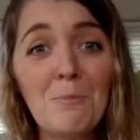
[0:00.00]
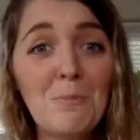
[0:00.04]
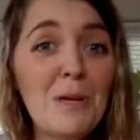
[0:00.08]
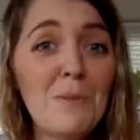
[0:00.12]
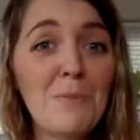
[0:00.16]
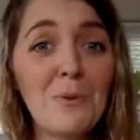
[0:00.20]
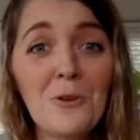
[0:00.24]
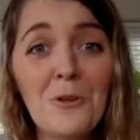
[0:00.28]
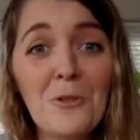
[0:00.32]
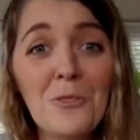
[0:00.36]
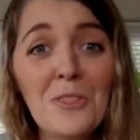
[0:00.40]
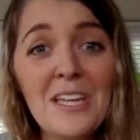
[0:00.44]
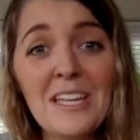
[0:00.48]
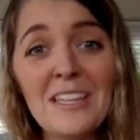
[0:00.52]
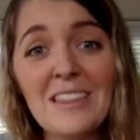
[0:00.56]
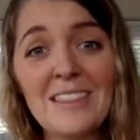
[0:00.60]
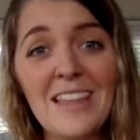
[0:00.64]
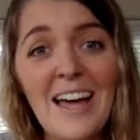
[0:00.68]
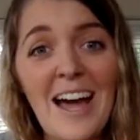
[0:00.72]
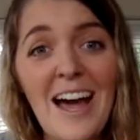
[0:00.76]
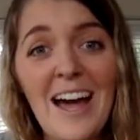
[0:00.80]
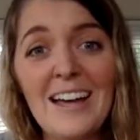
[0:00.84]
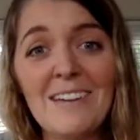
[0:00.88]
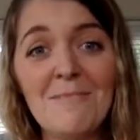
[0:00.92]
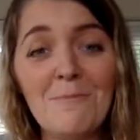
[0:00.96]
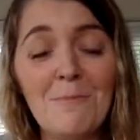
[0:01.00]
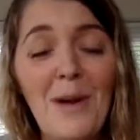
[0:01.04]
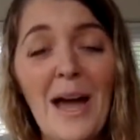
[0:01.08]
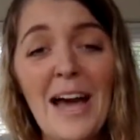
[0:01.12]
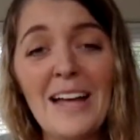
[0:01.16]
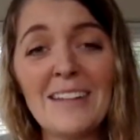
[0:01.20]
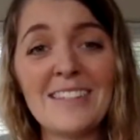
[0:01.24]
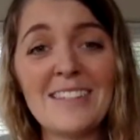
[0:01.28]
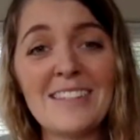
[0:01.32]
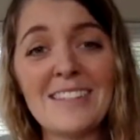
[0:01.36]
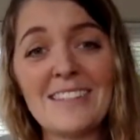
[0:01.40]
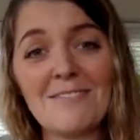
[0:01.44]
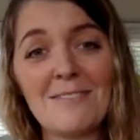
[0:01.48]
People don't think that
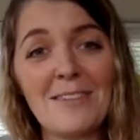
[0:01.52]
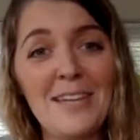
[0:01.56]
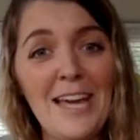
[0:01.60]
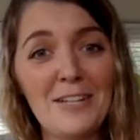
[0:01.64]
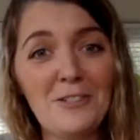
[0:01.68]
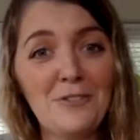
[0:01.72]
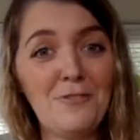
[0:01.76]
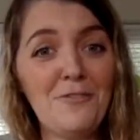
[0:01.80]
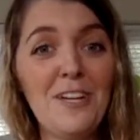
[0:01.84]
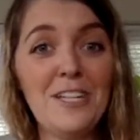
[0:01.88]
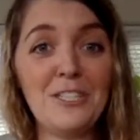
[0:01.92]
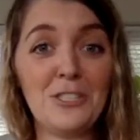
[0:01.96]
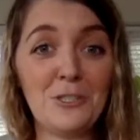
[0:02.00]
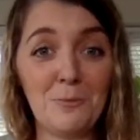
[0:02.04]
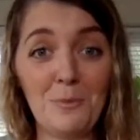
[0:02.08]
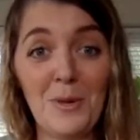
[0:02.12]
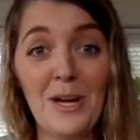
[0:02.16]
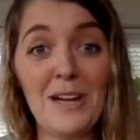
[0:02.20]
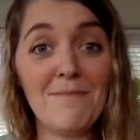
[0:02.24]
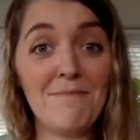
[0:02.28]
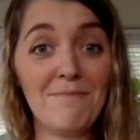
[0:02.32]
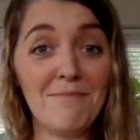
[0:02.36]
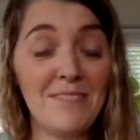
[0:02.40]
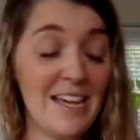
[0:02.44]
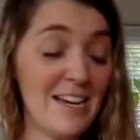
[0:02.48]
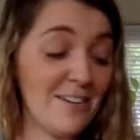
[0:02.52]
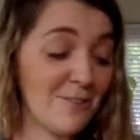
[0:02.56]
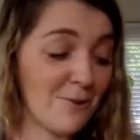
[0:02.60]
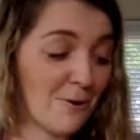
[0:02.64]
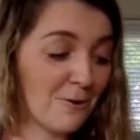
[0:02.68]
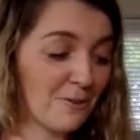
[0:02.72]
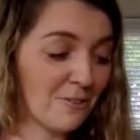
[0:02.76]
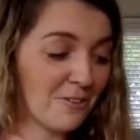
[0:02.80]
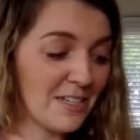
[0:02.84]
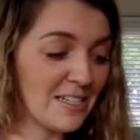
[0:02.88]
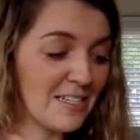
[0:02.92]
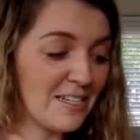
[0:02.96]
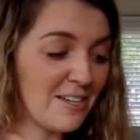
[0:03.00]
bats catch fish, but they
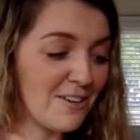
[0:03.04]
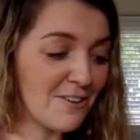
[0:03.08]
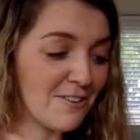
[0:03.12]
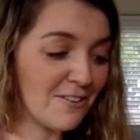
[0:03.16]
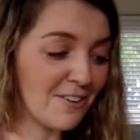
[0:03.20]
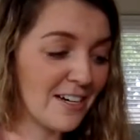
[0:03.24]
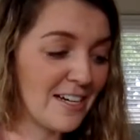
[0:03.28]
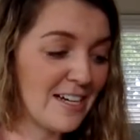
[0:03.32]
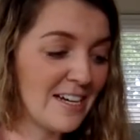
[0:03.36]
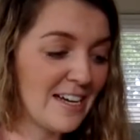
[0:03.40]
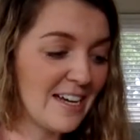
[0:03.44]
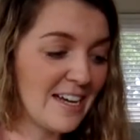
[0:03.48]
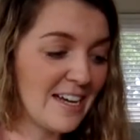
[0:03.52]
totally do.